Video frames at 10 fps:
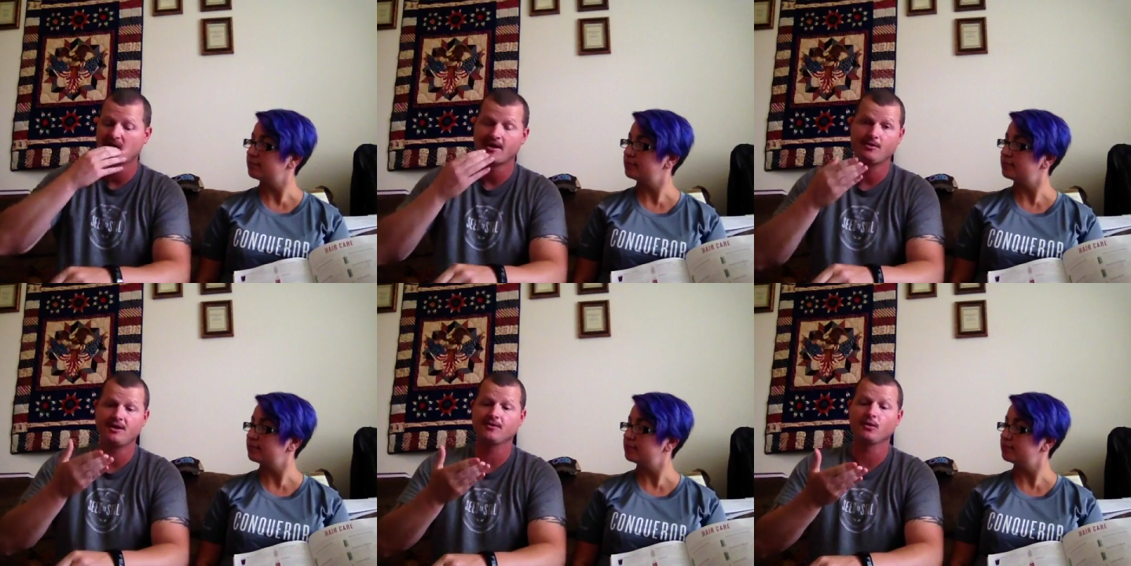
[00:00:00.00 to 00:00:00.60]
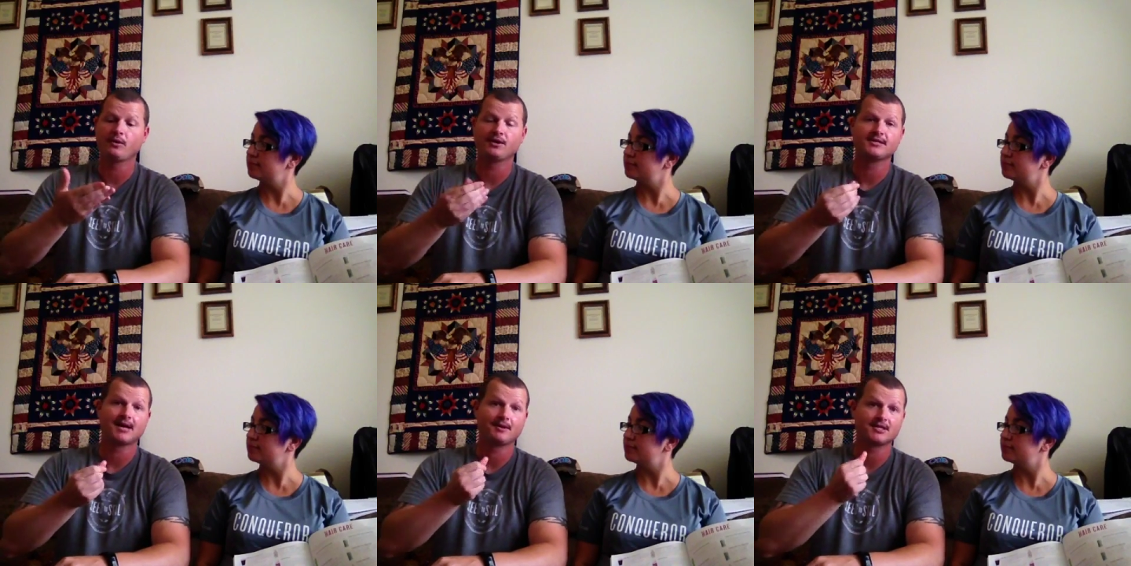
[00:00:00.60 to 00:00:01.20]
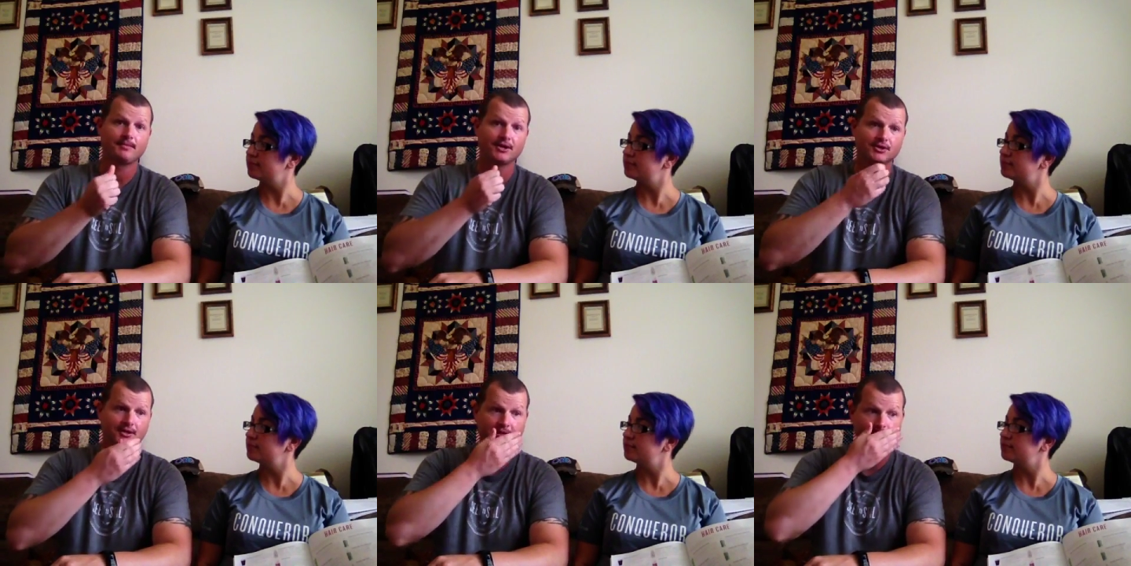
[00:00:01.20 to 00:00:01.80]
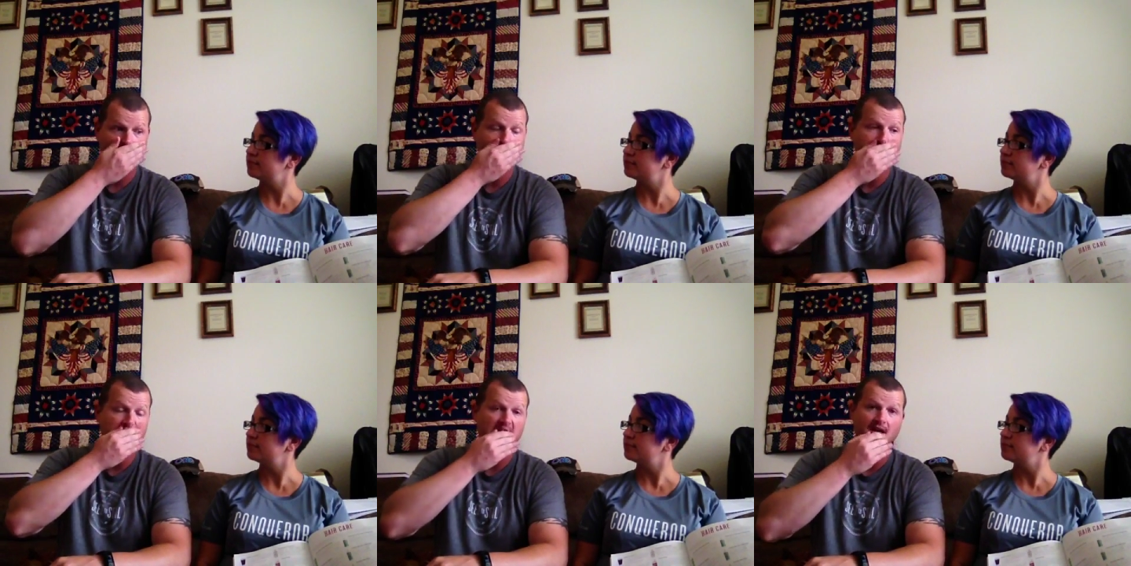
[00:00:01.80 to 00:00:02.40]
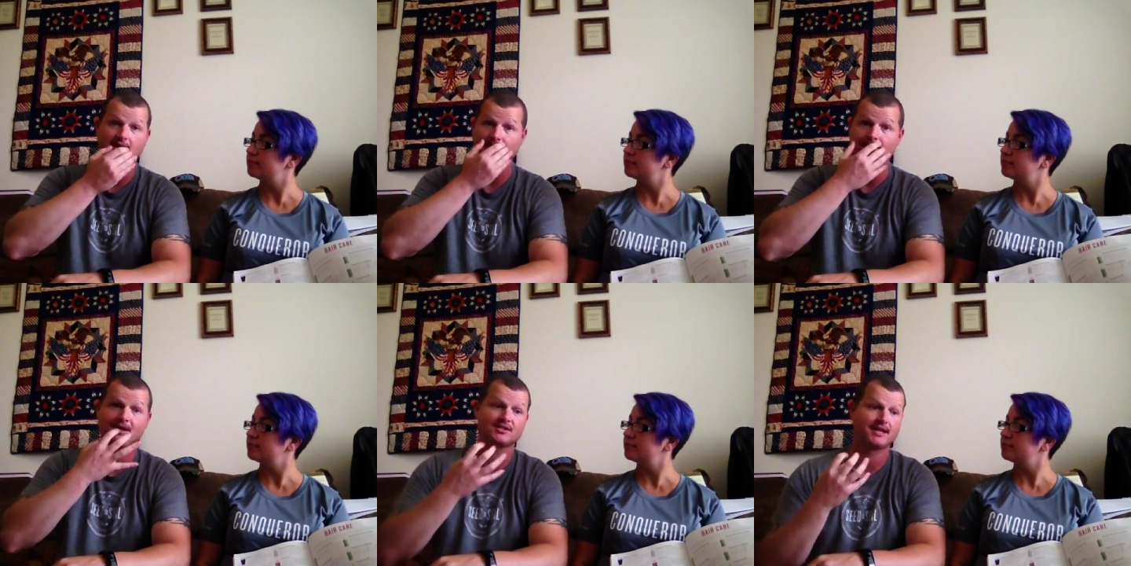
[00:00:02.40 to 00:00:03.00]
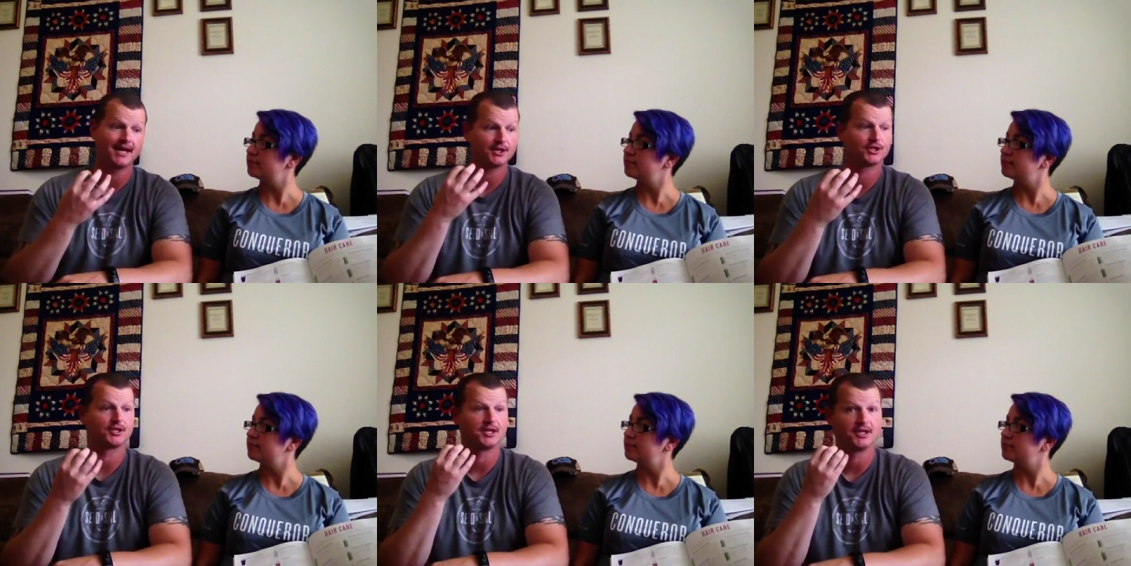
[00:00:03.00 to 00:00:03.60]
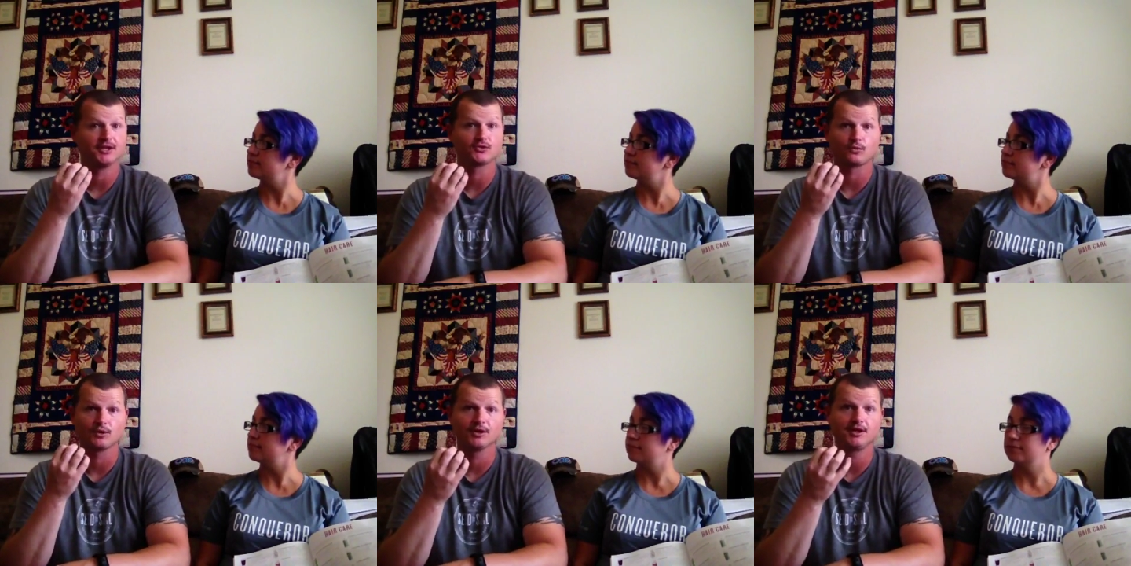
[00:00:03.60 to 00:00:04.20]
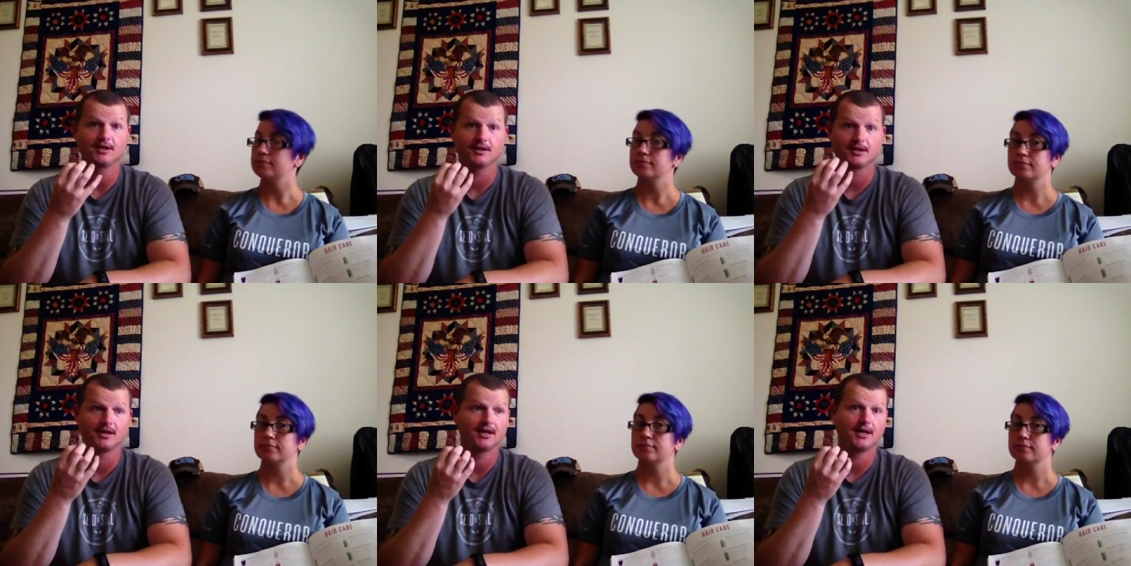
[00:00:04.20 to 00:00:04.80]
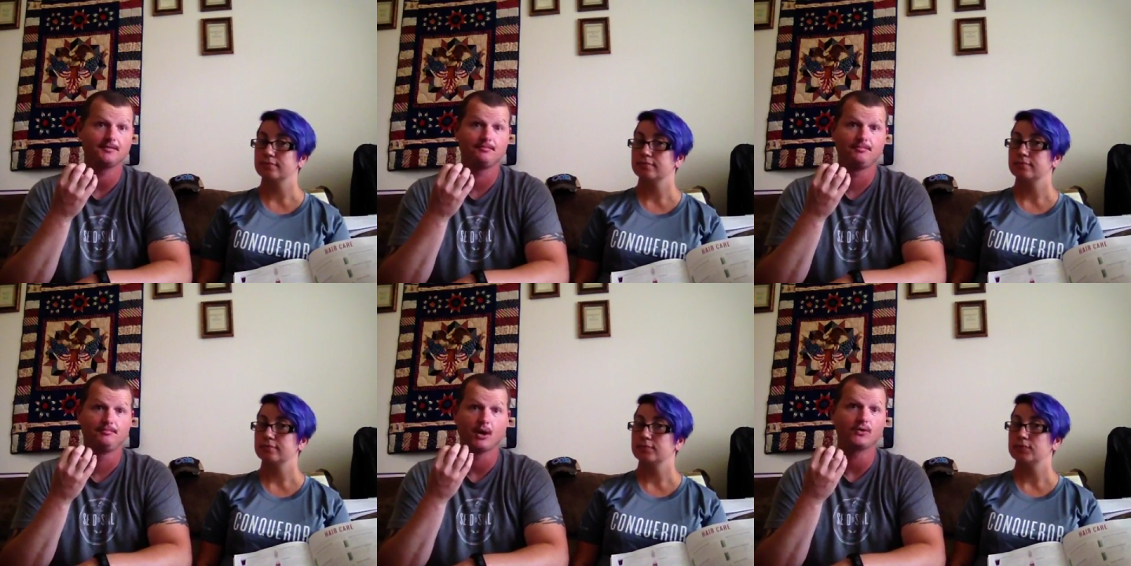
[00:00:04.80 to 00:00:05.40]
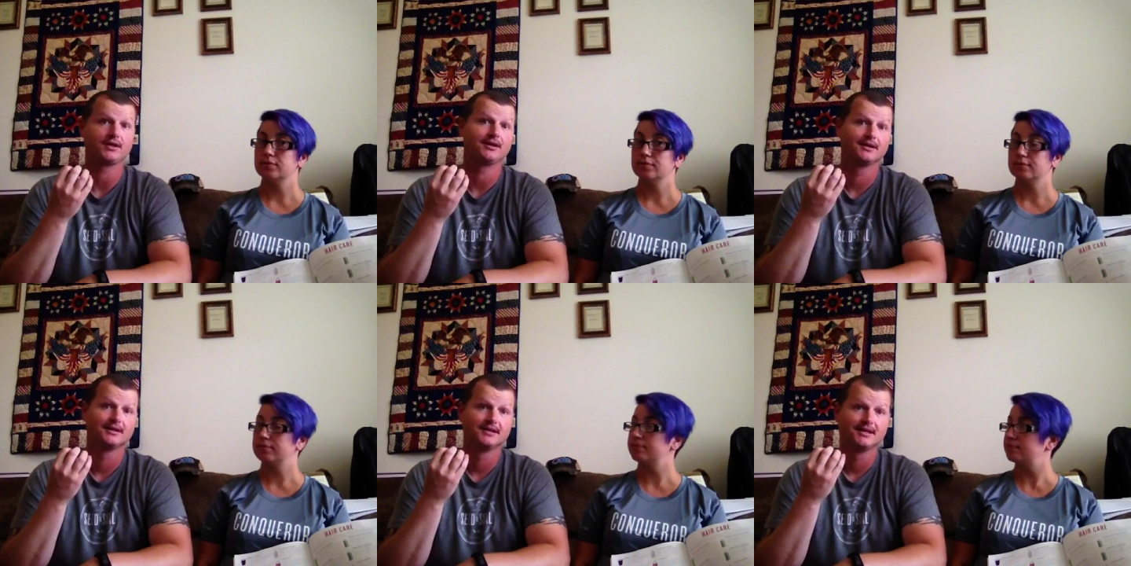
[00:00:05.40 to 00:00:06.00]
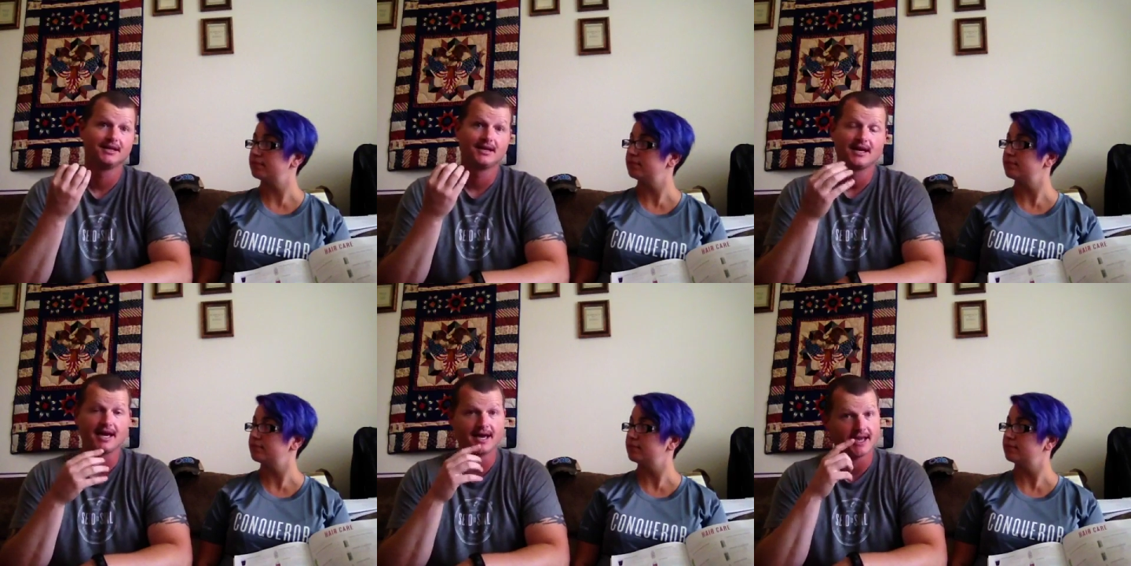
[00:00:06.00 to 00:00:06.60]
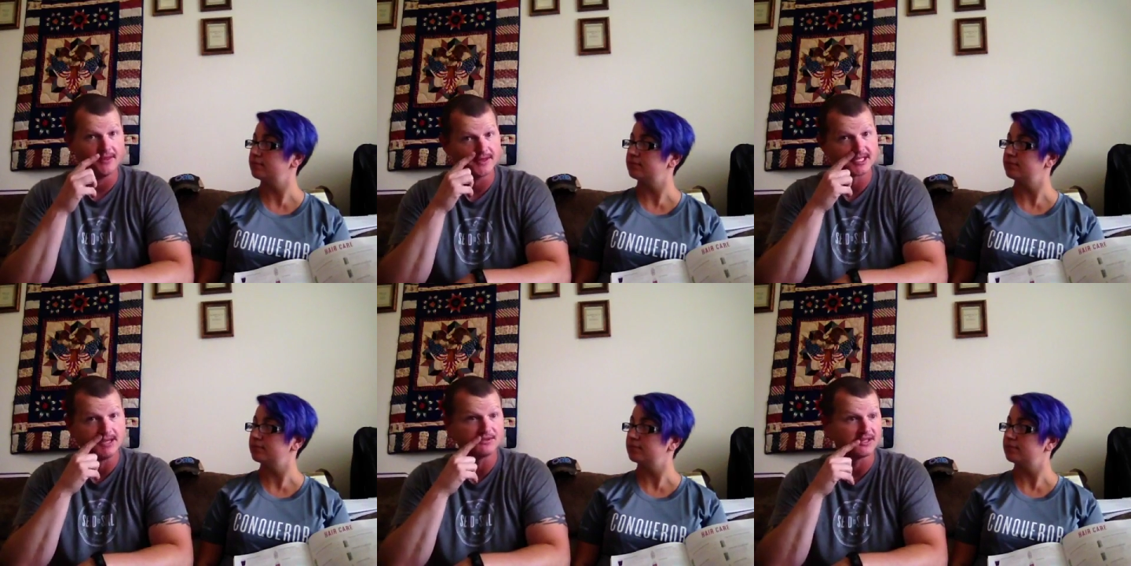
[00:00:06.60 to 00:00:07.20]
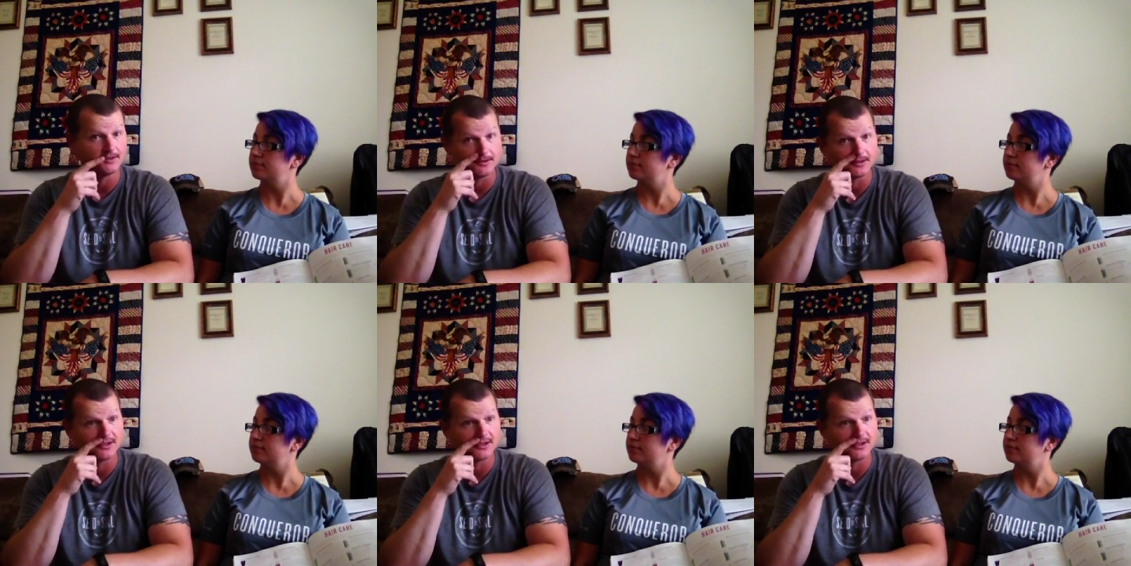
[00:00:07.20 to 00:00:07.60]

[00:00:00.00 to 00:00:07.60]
Speaker 1: I know during the wintertime especially, uh, my mustache gets really uh, pokey, and this keeps it